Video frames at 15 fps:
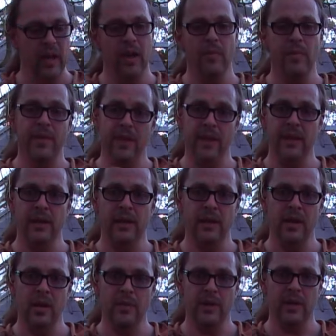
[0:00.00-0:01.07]
um, and
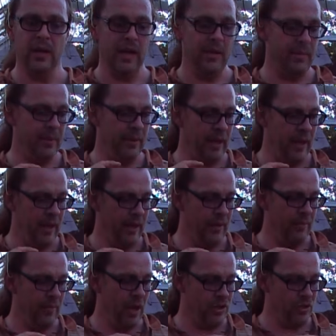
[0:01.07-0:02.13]
you know in the clip,
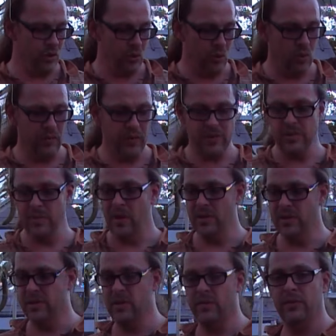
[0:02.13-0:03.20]
um, I took all of the
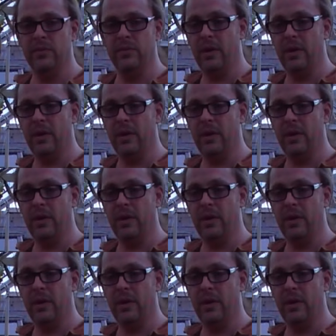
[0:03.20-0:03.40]
tomatoes off.